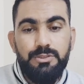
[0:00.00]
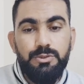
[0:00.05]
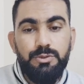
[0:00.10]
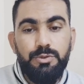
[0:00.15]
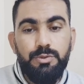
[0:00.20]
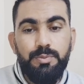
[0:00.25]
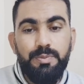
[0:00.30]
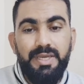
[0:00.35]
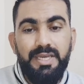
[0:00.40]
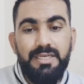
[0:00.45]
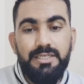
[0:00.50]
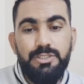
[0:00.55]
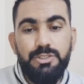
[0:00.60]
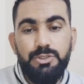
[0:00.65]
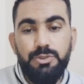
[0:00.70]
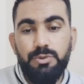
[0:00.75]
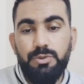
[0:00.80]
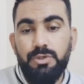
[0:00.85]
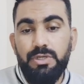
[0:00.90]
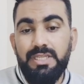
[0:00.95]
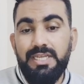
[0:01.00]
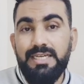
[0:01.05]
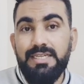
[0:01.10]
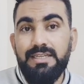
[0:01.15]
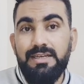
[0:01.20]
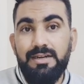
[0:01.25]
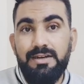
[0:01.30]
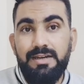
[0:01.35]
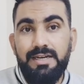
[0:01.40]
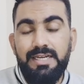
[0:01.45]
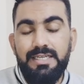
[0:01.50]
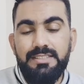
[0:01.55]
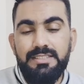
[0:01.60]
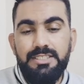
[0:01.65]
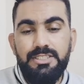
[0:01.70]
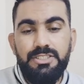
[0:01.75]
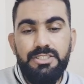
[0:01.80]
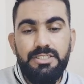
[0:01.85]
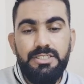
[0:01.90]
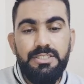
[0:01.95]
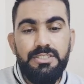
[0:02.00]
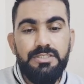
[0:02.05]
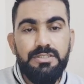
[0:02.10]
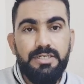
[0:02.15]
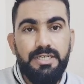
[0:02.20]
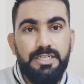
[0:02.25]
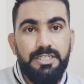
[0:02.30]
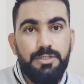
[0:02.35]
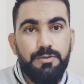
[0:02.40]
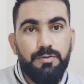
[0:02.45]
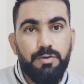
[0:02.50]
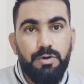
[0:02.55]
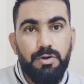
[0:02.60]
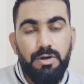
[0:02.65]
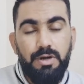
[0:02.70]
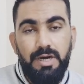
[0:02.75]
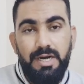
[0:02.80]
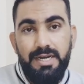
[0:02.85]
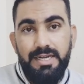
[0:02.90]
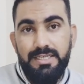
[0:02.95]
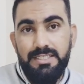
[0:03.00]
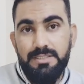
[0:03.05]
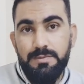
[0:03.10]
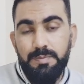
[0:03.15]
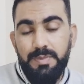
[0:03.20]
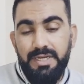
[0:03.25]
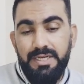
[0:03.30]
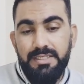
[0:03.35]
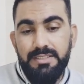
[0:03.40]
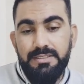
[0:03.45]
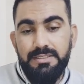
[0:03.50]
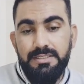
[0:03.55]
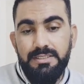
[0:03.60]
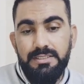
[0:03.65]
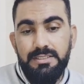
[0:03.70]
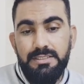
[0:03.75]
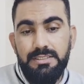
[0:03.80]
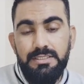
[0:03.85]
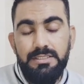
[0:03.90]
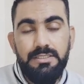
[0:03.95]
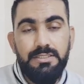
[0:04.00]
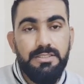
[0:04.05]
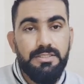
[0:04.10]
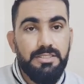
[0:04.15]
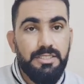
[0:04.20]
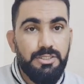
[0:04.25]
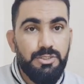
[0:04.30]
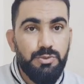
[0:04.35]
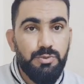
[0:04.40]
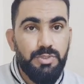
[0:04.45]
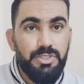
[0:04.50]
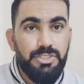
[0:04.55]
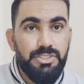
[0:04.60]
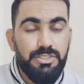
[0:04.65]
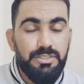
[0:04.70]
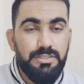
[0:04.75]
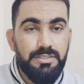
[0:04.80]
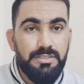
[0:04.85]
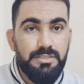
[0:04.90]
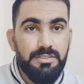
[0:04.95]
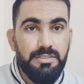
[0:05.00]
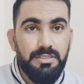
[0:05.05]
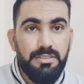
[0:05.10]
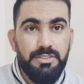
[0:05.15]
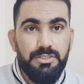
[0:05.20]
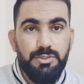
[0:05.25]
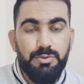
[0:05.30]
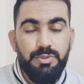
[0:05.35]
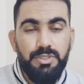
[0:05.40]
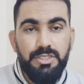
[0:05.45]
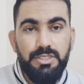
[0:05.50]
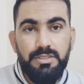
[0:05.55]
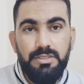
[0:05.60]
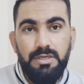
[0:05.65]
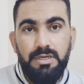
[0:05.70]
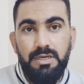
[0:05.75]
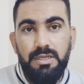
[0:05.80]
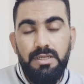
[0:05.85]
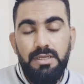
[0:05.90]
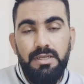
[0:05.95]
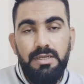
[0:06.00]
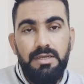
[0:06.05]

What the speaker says: to make sure that the organization is ready for unexpected situations during the